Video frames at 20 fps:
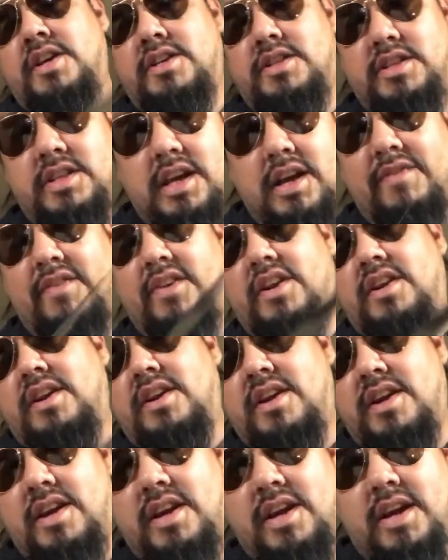7,
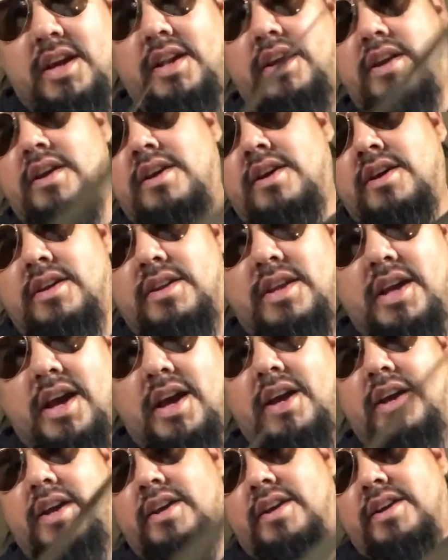8,
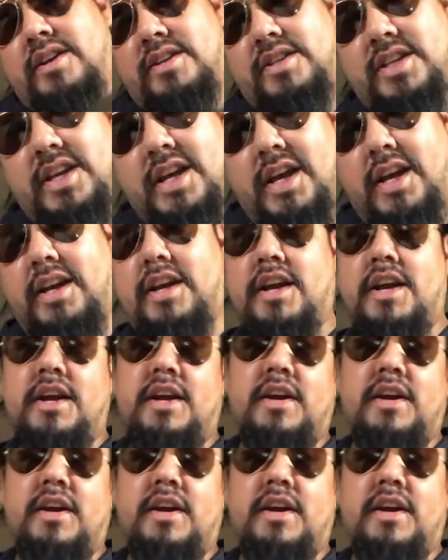9, 10.